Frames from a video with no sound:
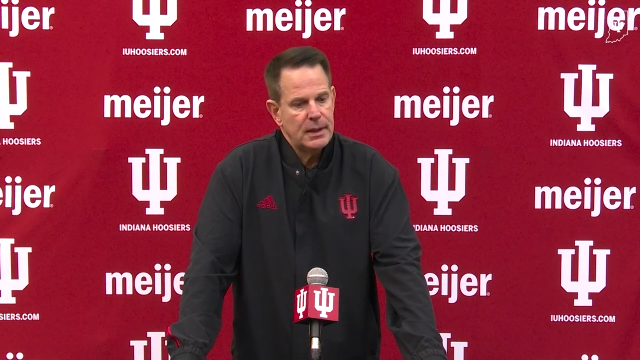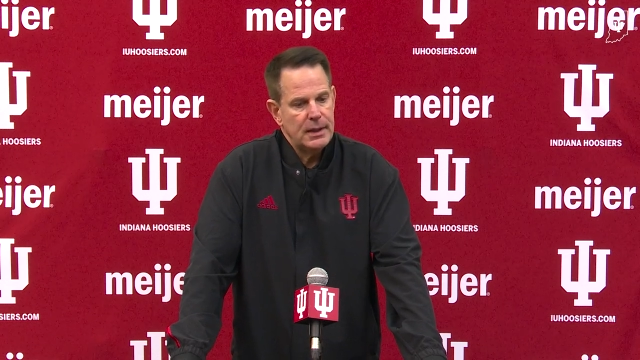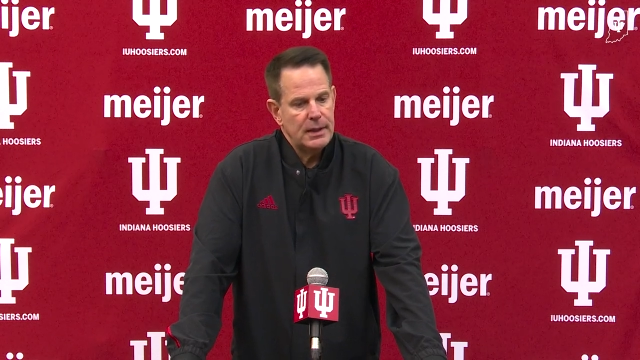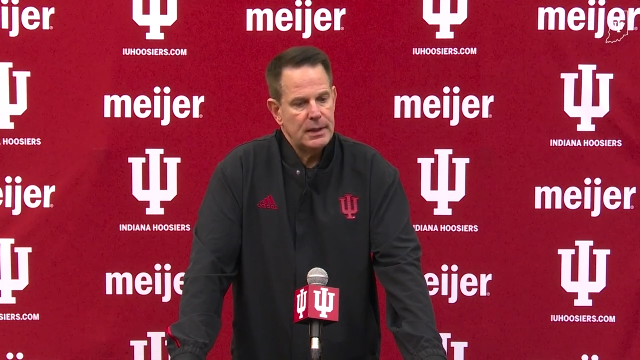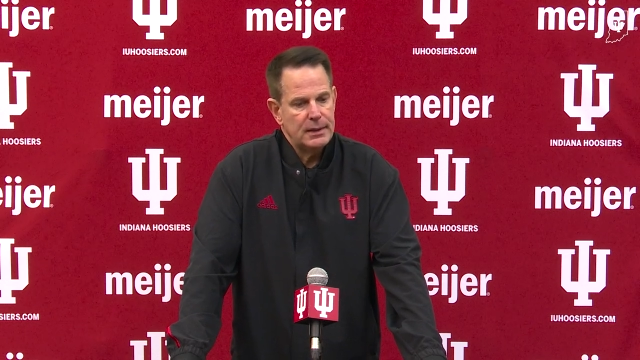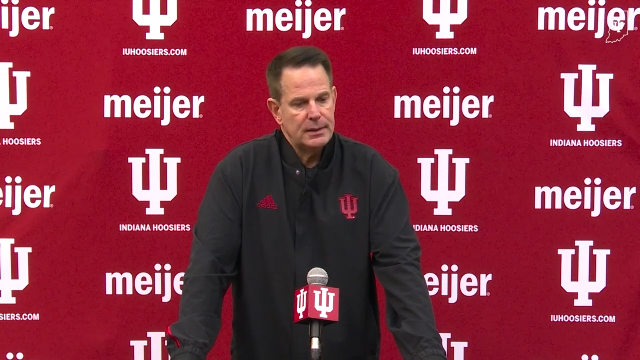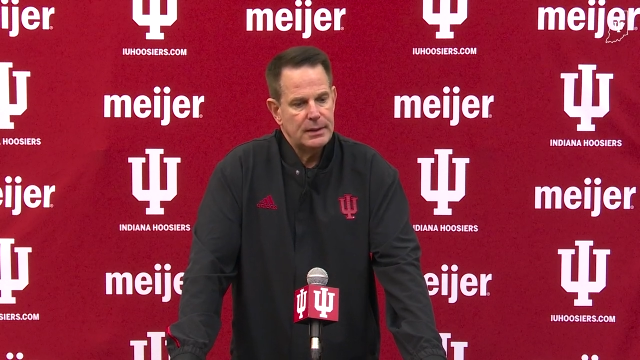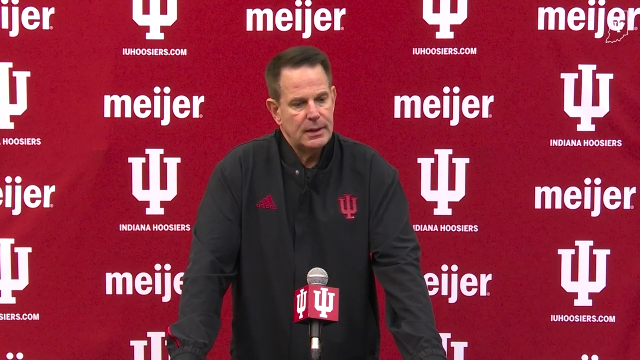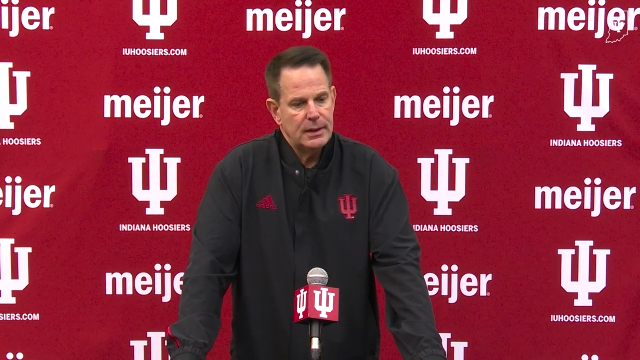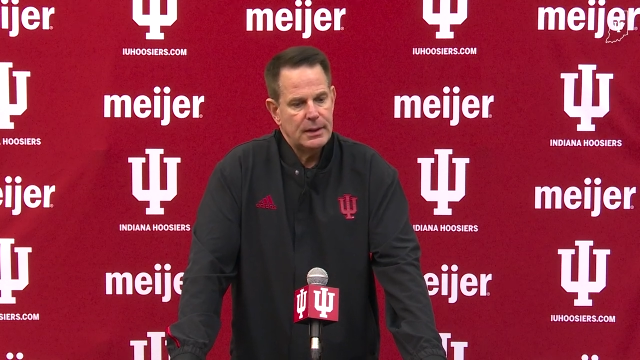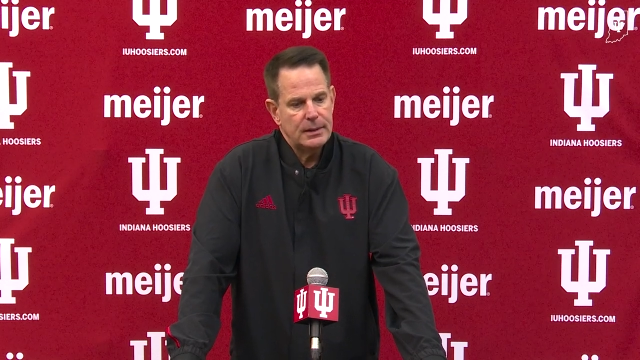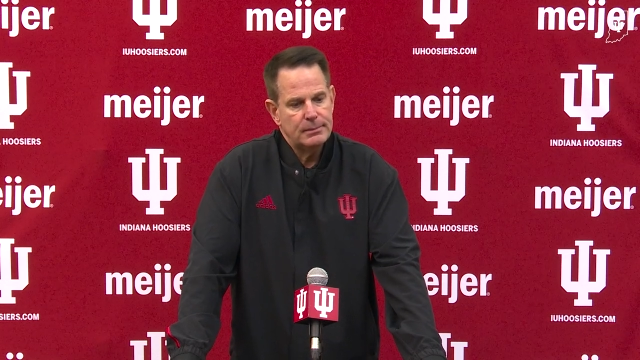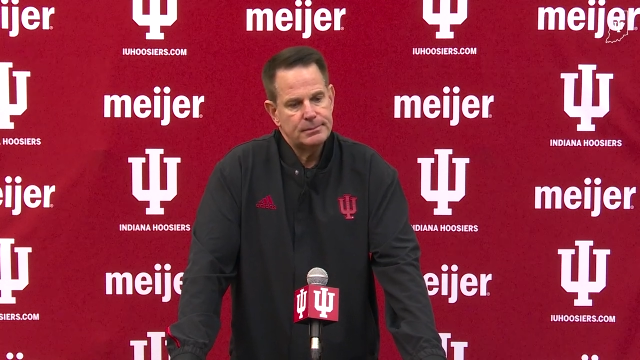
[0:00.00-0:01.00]
and
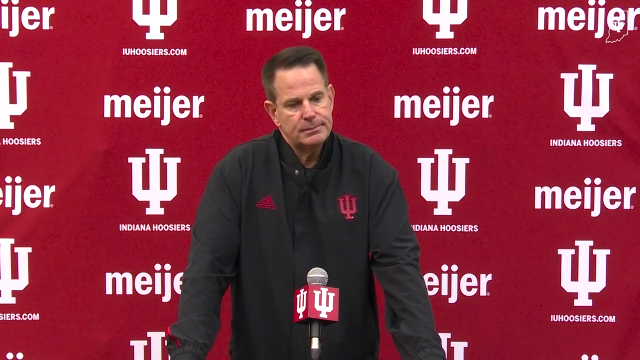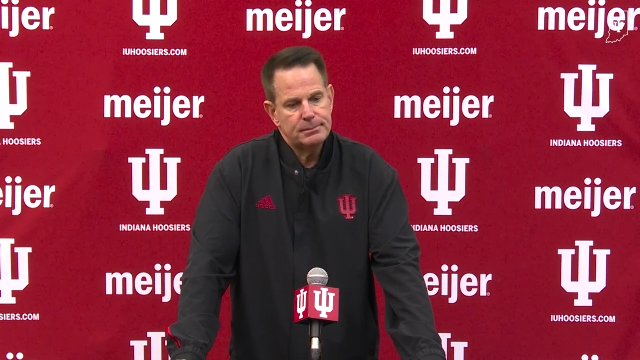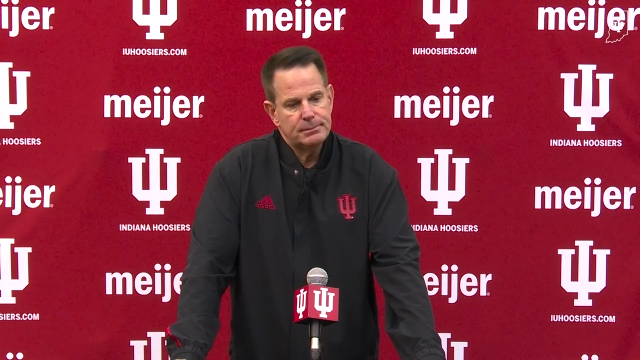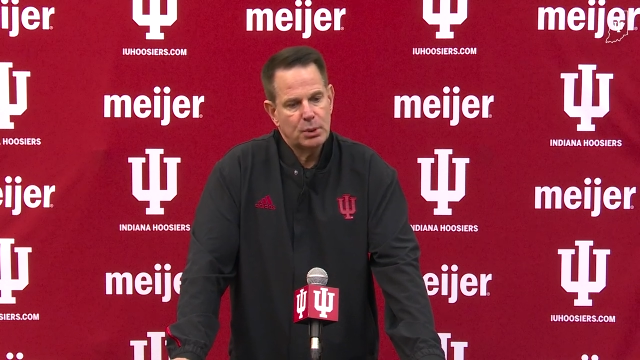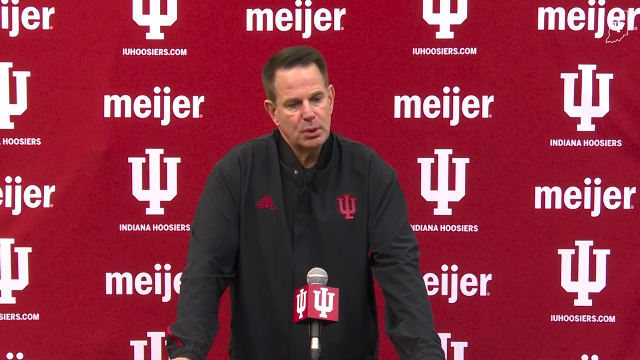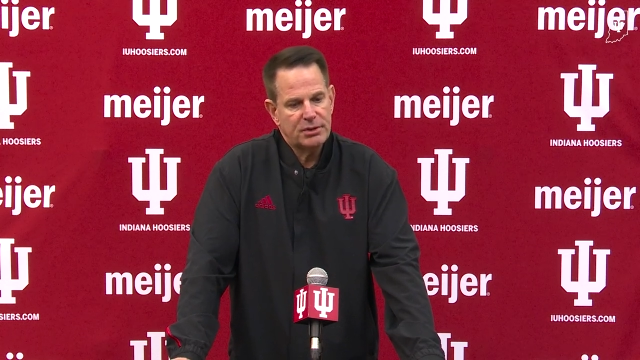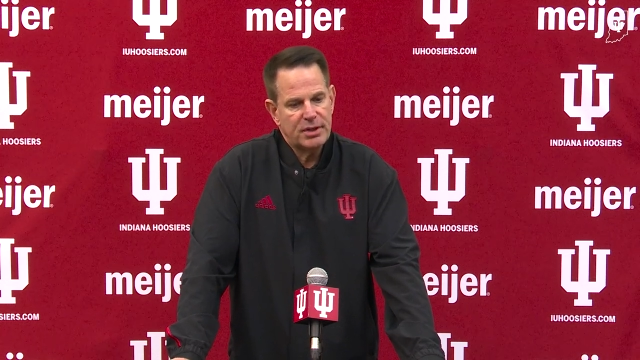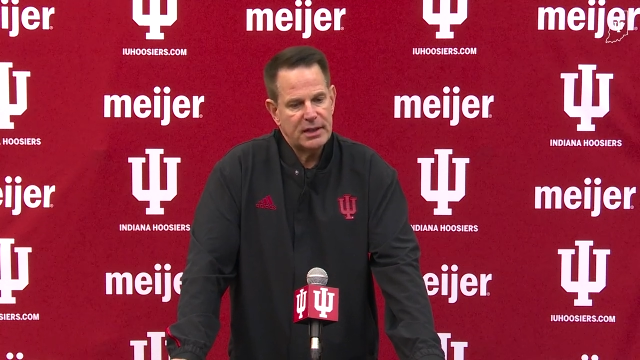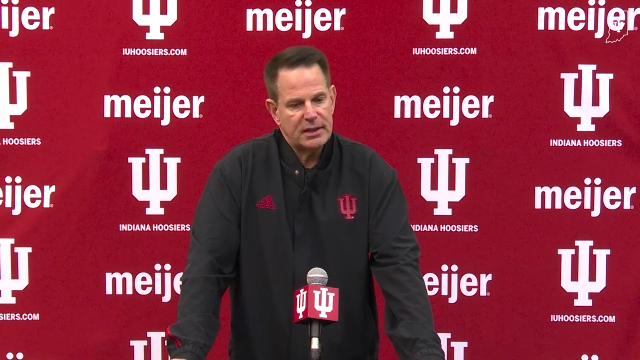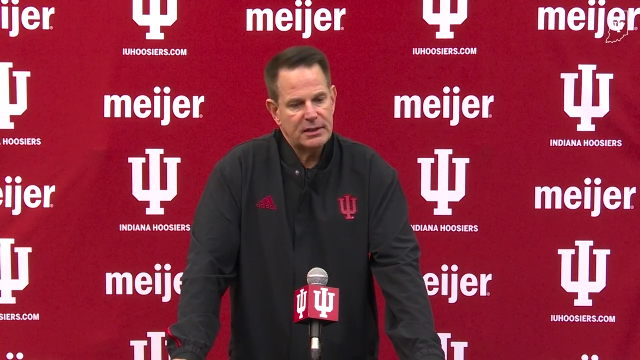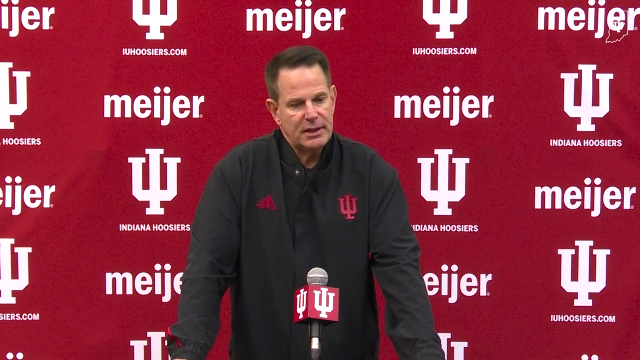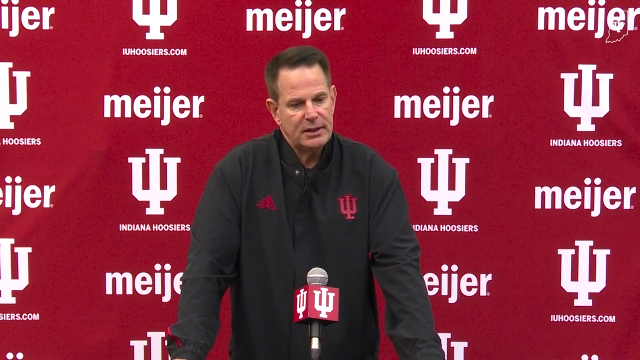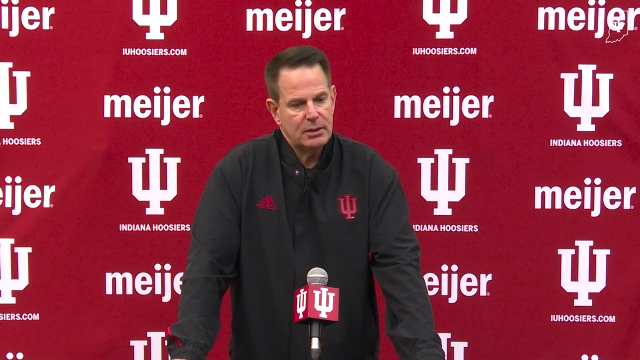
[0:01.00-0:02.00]
uh, poor
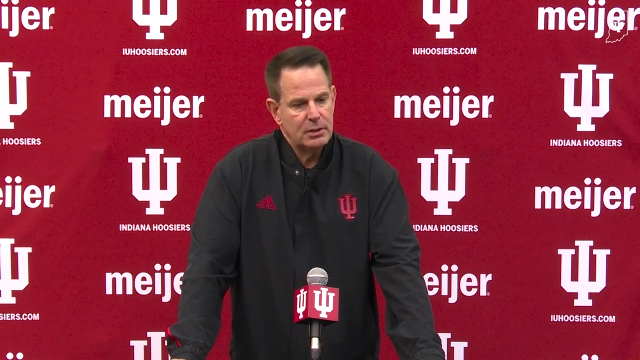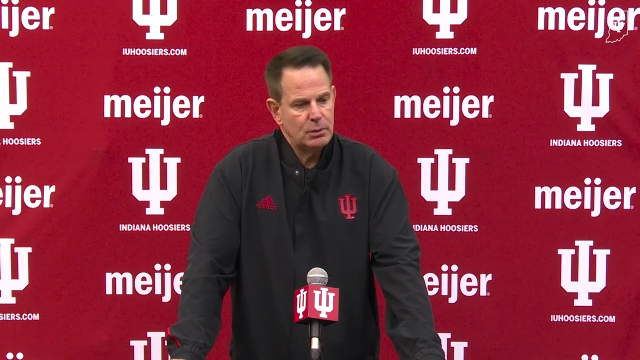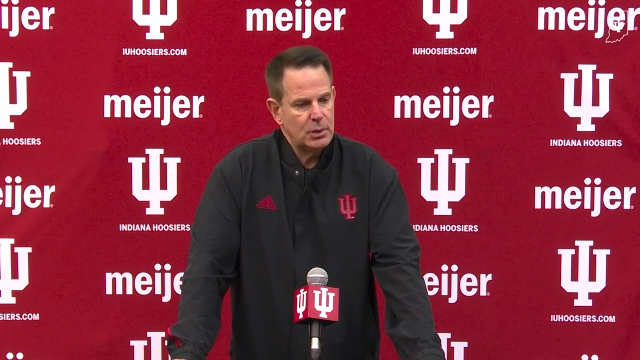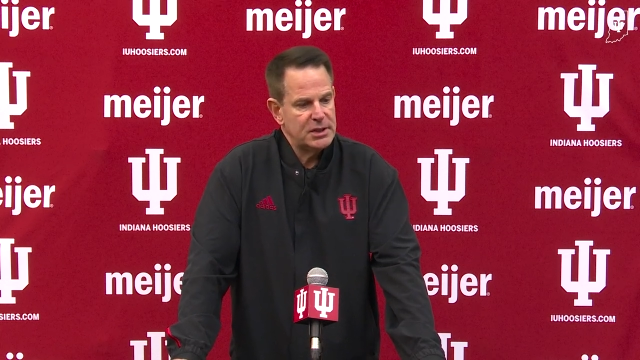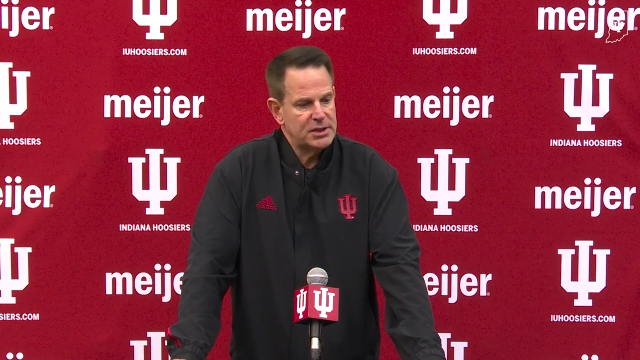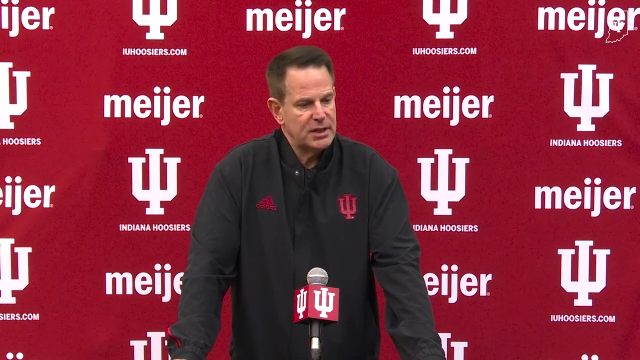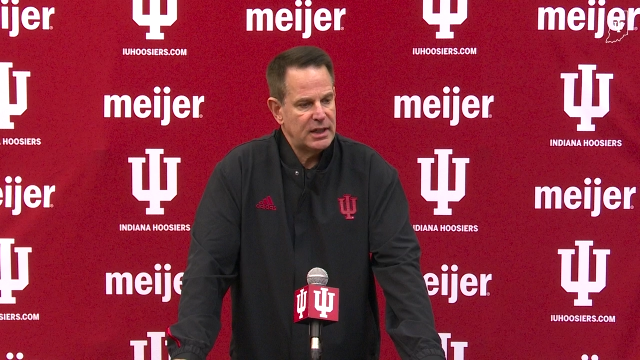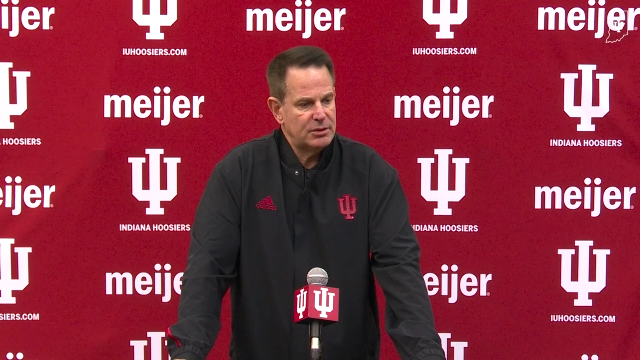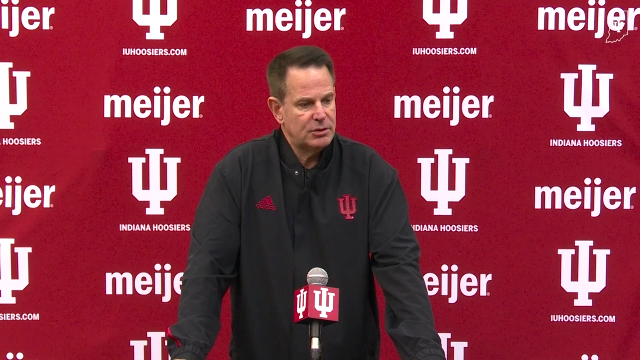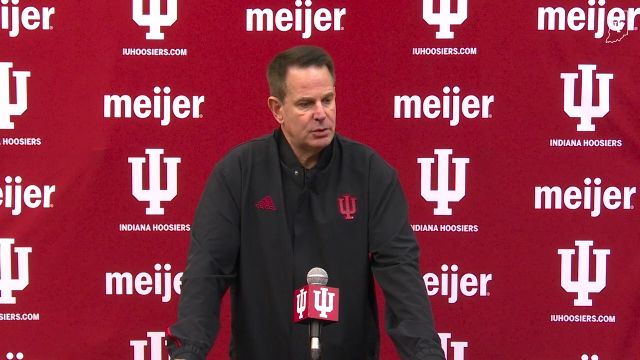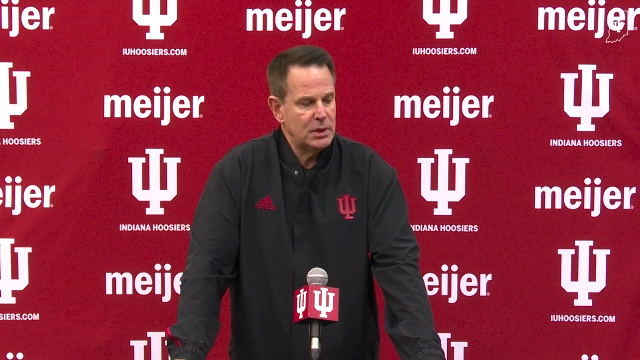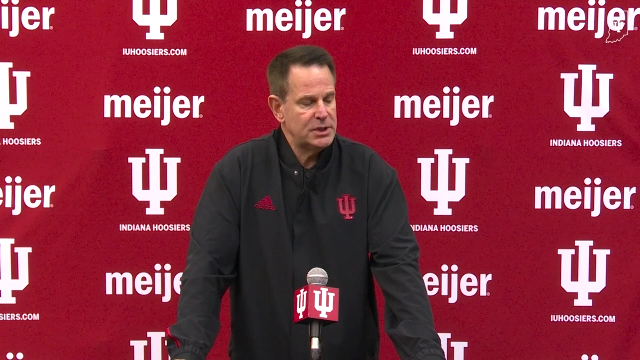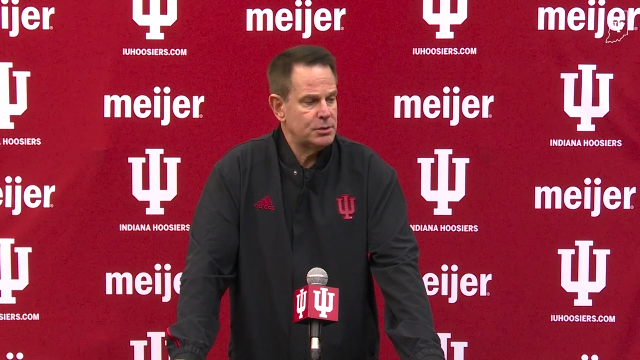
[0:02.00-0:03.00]
technique on a weak side
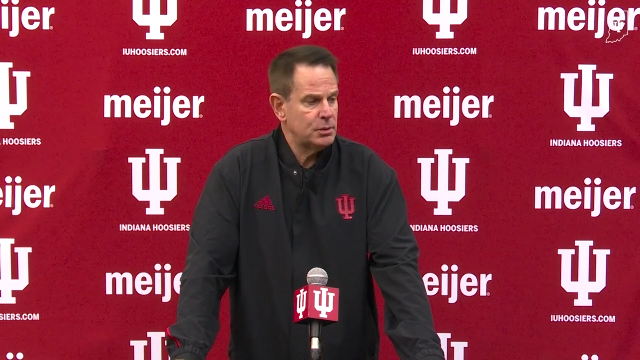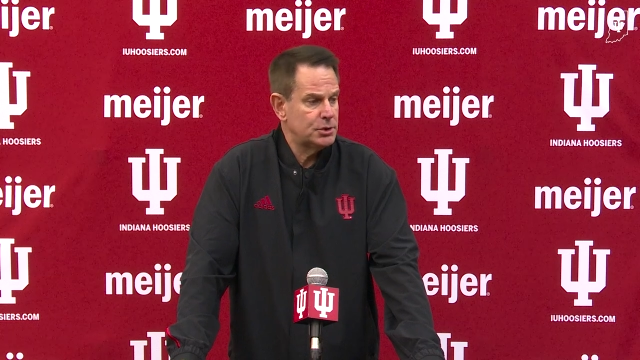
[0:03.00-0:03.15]
twist,